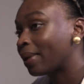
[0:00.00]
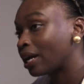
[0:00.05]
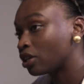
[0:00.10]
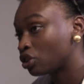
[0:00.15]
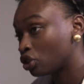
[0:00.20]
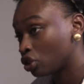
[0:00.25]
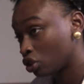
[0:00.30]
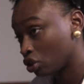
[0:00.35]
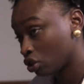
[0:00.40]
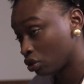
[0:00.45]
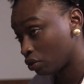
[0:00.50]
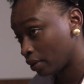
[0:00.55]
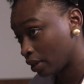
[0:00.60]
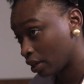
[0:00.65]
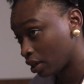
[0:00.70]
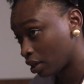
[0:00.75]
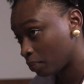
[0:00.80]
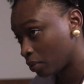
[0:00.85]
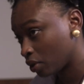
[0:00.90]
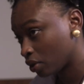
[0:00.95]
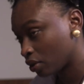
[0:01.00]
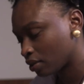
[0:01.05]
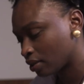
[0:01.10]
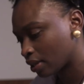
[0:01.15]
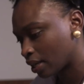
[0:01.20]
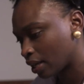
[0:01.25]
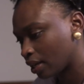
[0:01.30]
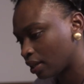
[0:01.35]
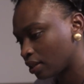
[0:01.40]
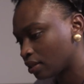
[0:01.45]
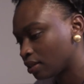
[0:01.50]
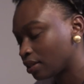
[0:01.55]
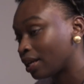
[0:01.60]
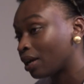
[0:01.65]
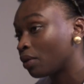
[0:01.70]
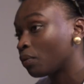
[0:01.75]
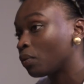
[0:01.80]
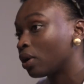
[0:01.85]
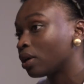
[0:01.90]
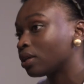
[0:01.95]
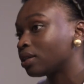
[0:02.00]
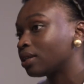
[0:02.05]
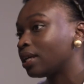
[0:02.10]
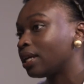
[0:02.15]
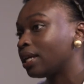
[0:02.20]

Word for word: bachelor's degree in computer science and I worked